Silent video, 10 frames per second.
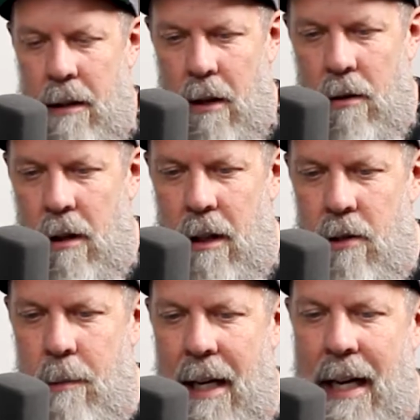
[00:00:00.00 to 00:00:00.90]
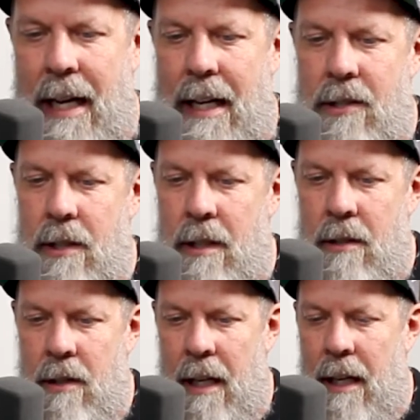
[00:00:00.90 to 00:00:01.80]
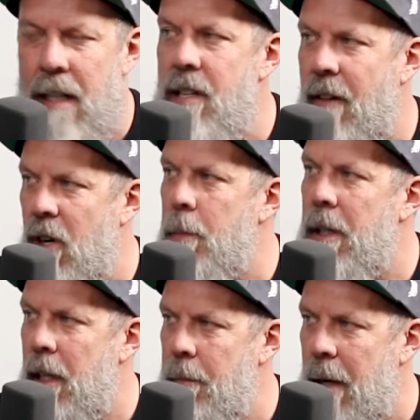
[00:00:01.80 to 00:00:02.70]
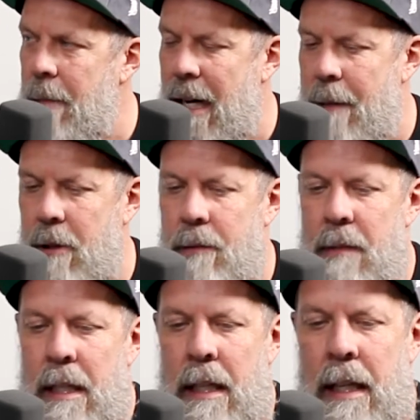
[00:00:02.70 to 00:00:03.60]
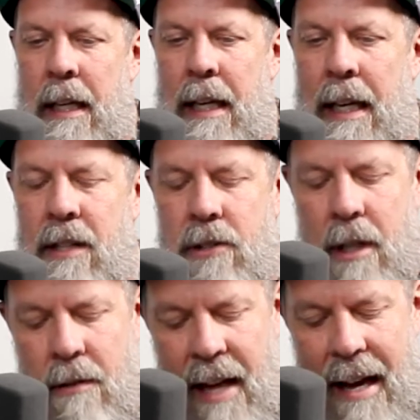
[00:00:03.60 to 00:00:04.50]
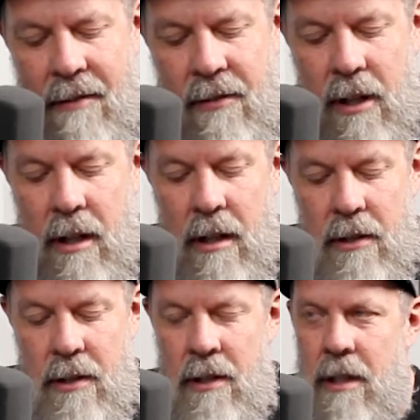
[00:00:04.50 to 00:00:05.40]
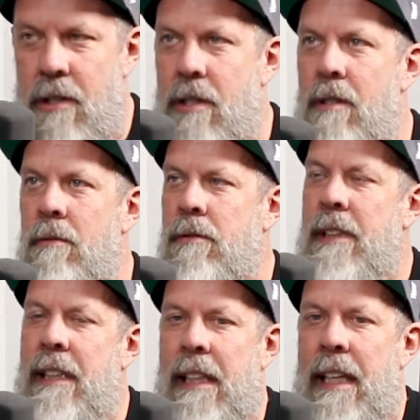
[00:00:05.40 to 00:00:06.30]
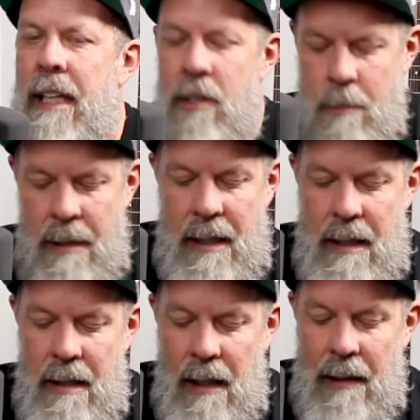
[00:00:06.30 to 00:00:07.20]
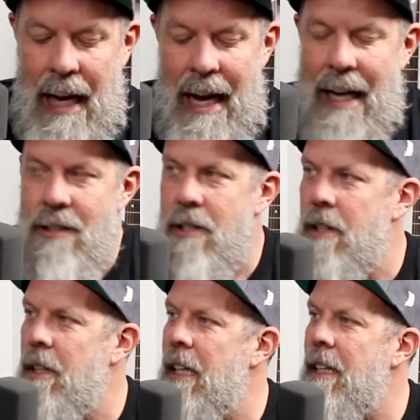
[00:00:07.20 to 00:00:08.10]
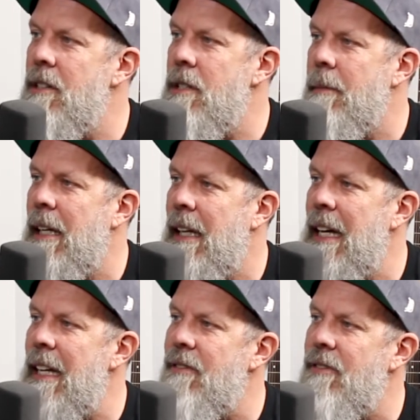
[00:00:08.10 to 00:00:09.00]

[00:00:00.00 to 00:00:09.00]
Don't close my eyes unless I've opened up my Bible. And so that verse just really has been the last 30 years of my life.